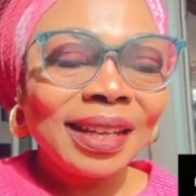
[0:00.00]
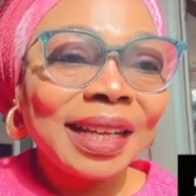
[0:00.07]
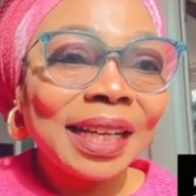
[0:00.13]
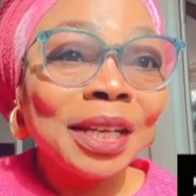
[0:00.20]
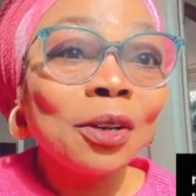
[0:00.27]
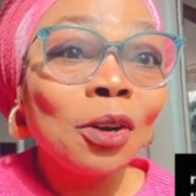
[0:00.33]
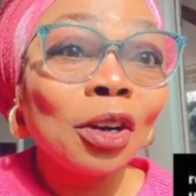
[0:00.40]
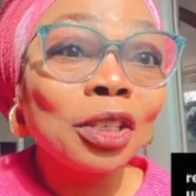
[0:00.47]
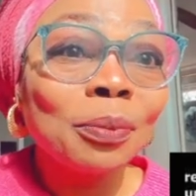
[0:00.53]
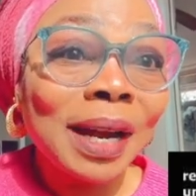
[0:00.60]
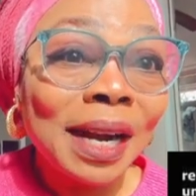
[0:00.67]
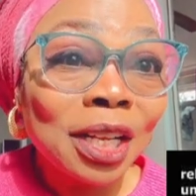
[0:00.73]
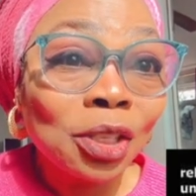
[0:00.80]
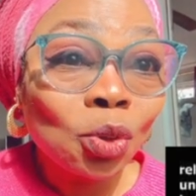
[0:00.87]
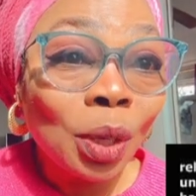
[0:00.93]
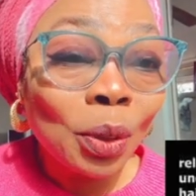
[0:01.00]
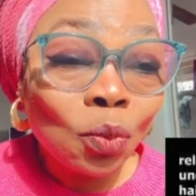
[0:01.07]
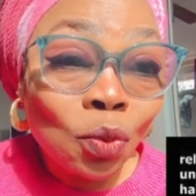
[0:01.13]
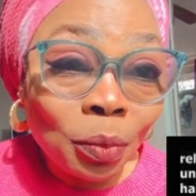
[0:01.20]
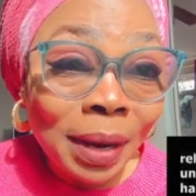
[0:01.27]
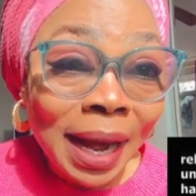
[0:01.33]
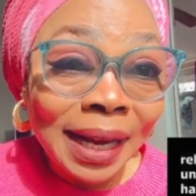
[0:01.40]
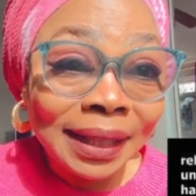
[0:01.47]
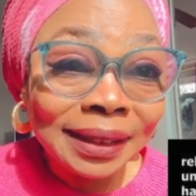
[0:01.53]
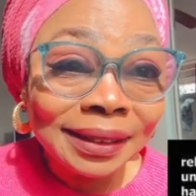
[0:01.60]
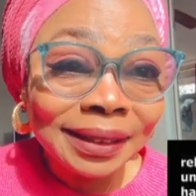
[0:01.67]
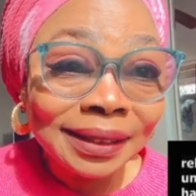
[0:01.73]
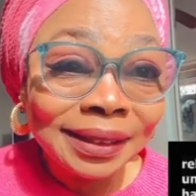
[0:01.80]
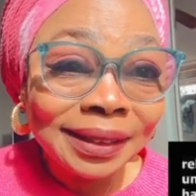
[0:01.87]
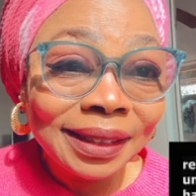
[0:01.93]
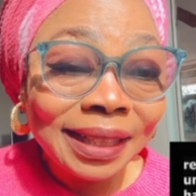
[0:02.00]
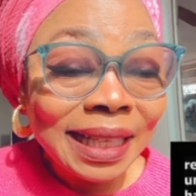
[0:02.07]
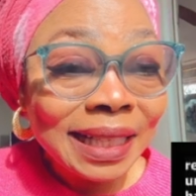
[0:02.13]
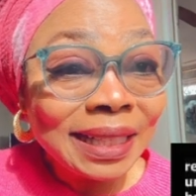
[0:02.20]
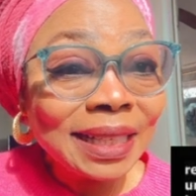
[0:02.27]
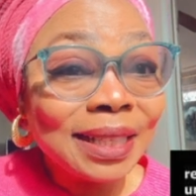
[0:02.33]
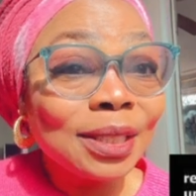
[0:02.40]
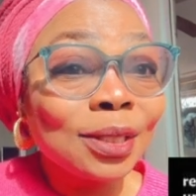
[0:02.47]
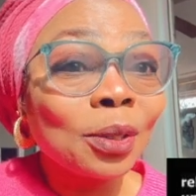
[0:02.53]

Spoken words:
He got married to a woman. This is